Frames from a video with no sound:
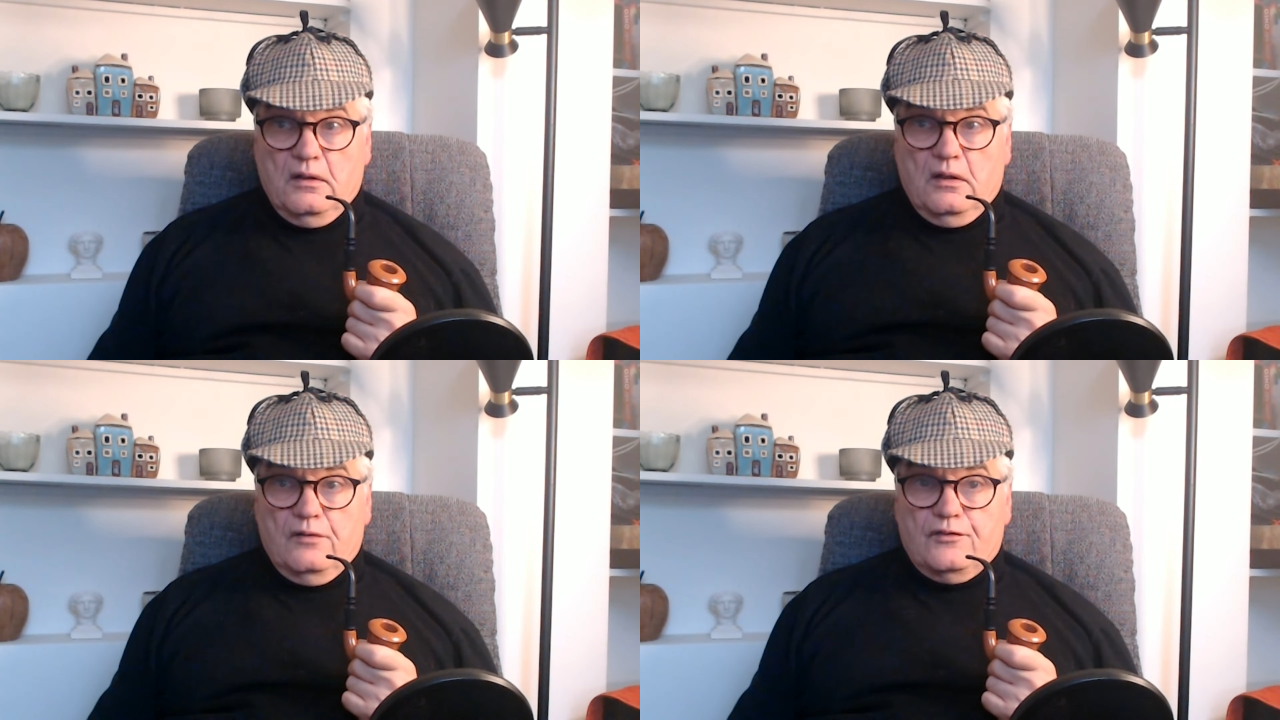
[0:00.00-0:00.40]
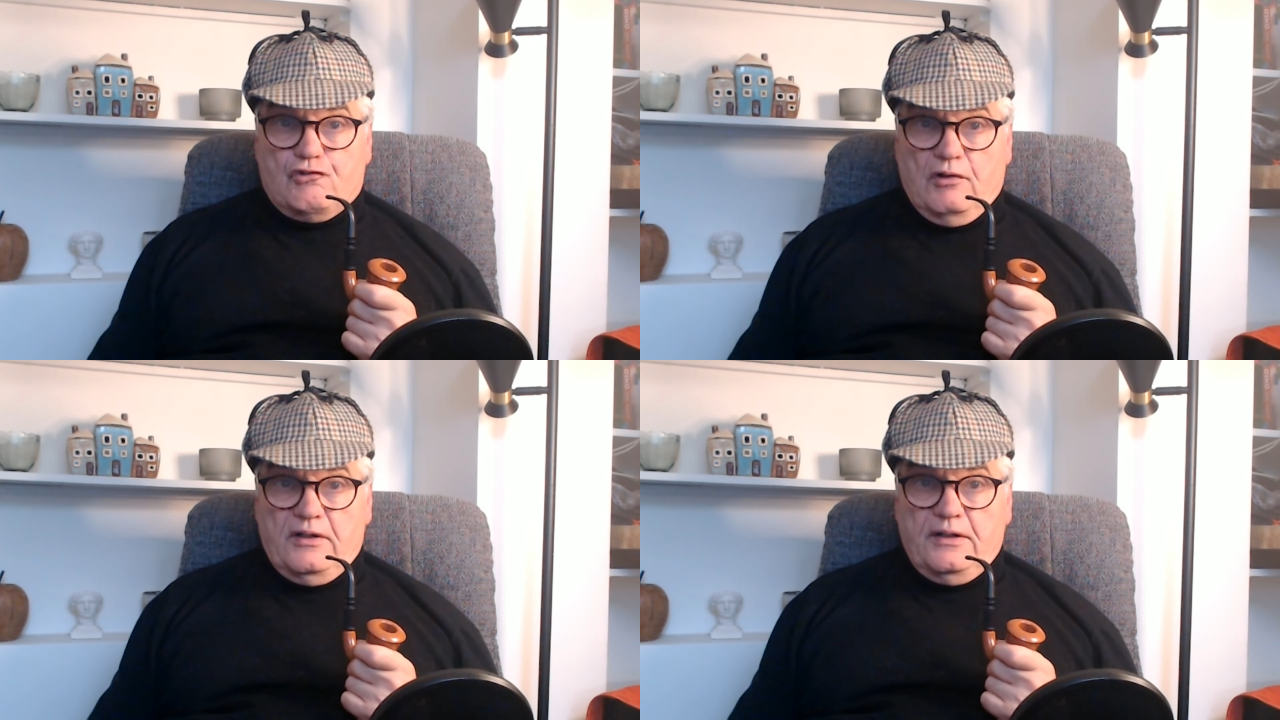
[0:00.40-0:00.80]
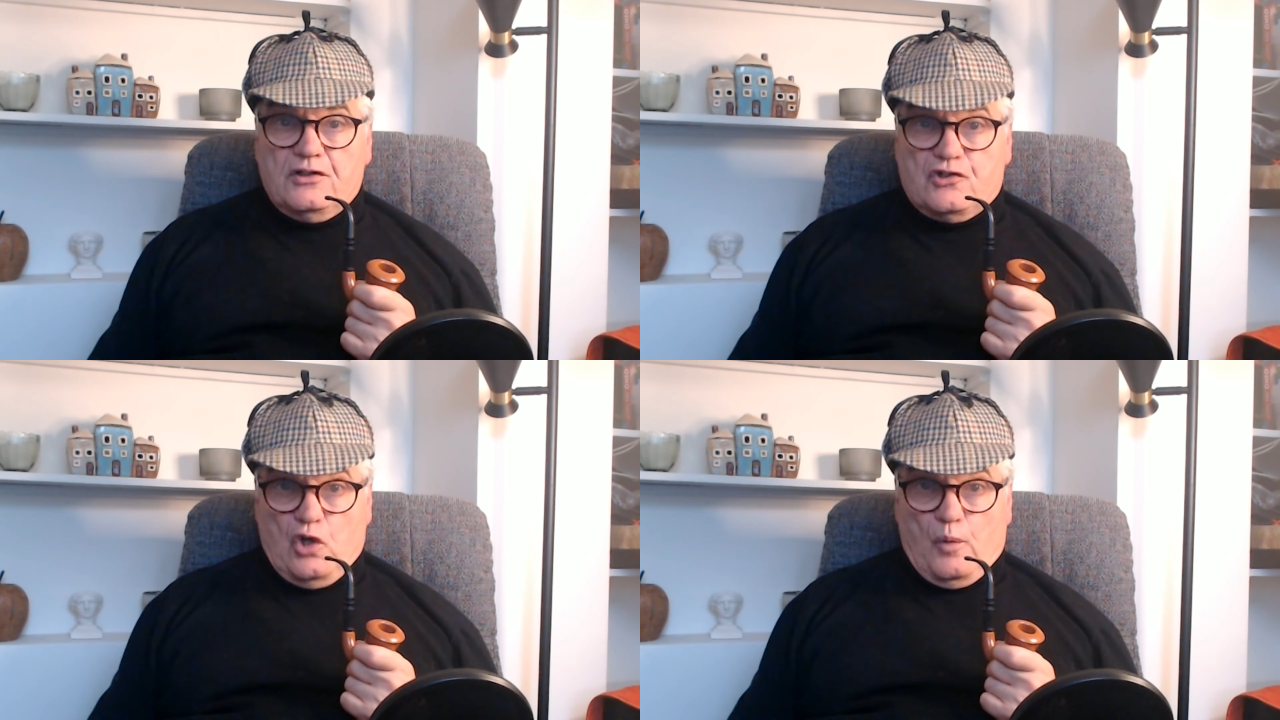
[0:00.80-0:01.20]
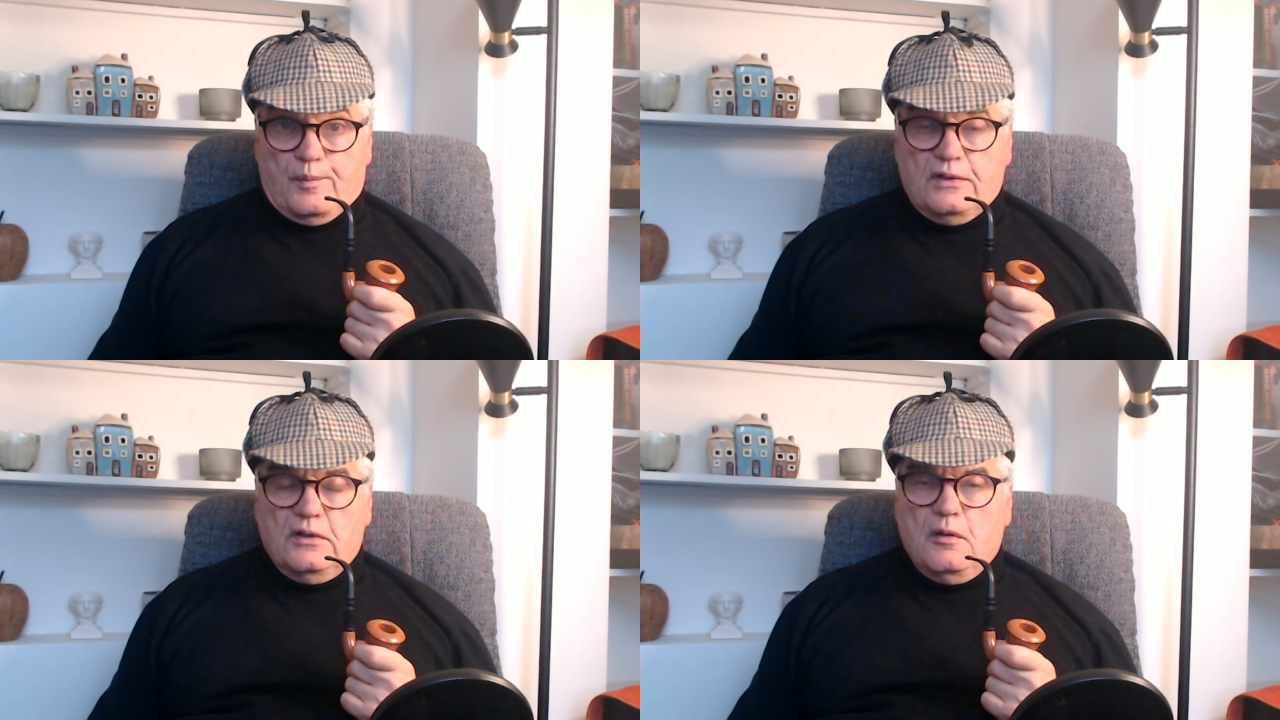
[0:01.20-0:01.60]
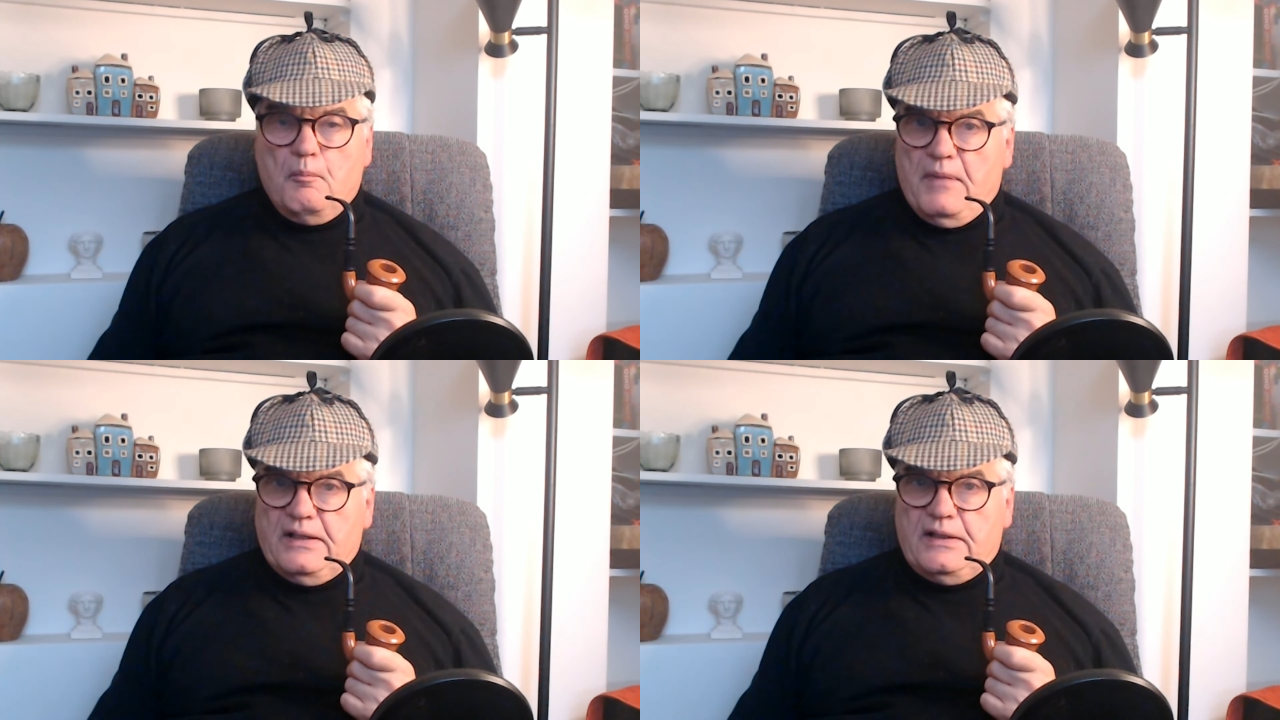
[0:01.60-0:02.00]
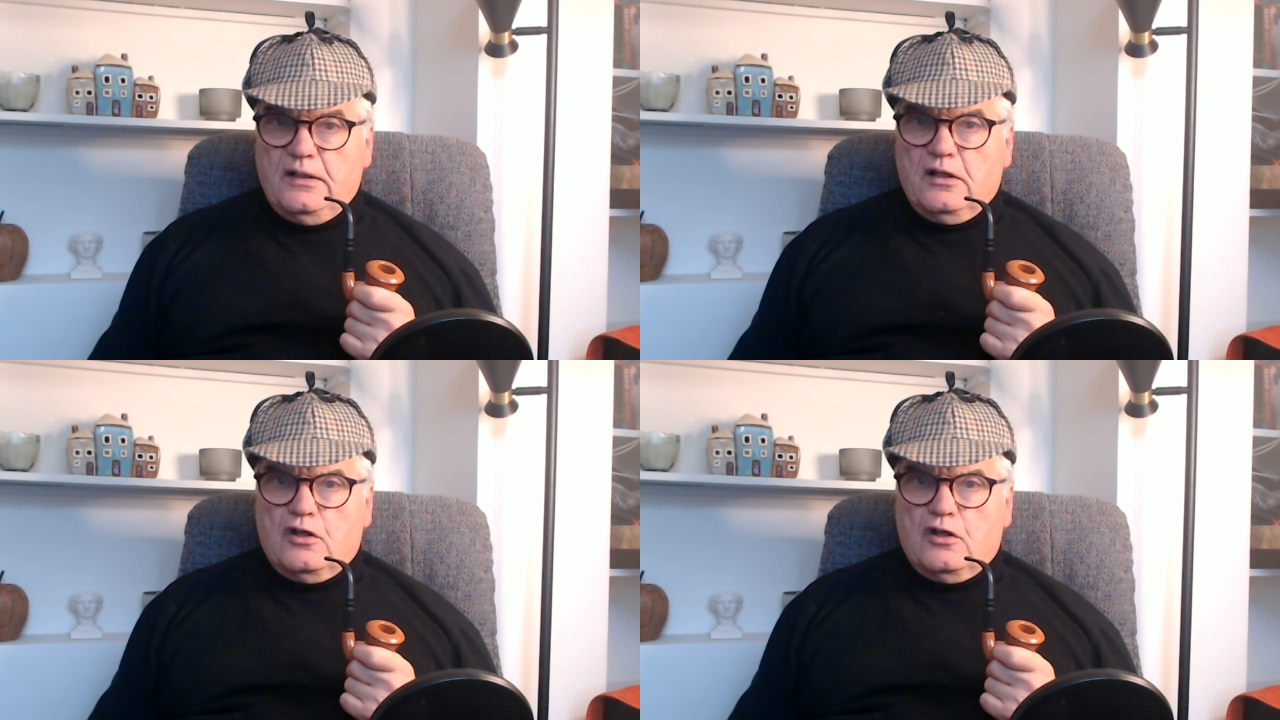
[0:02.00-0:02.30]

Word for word: The drilling stopped, making